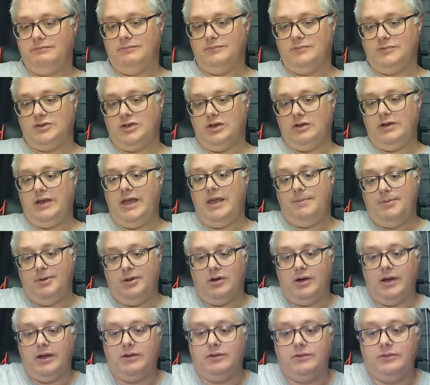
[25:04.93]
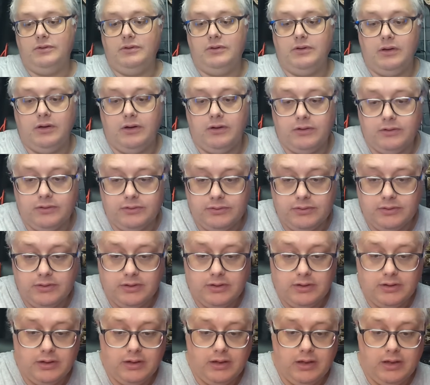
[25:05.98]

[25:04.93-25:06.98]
So keep an eye on